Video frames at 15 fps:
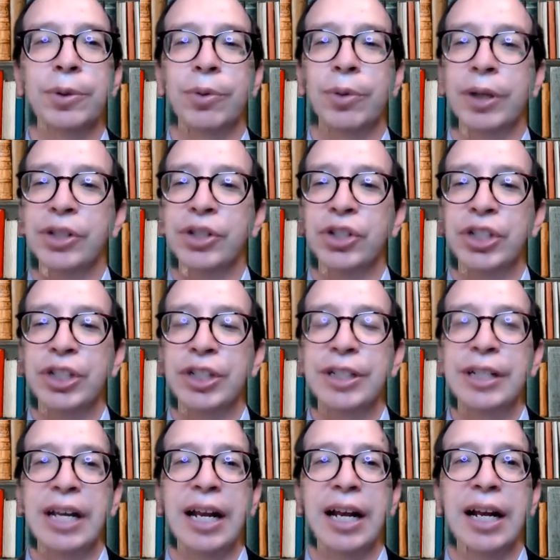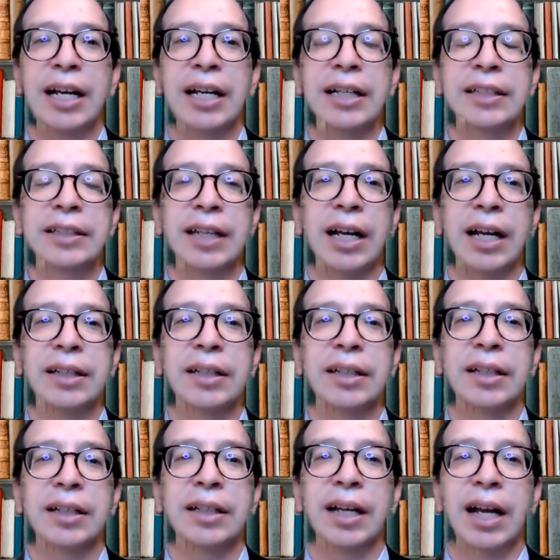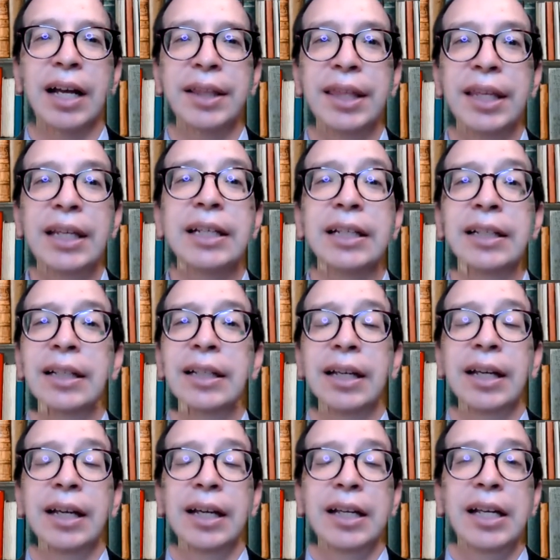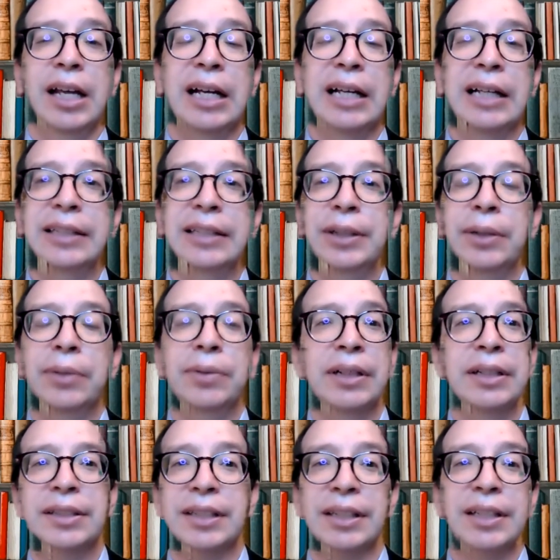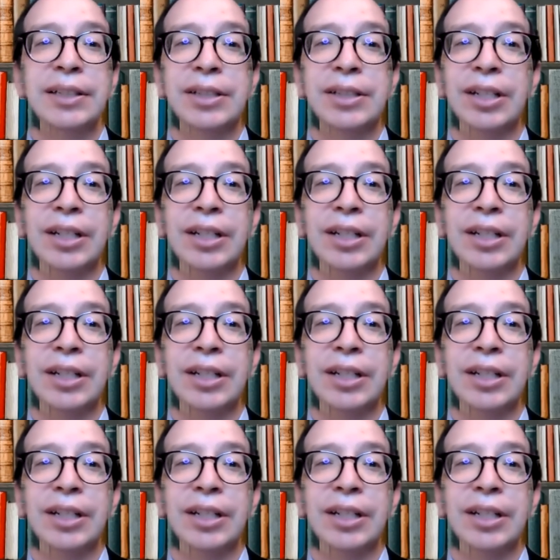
question, and I think it's a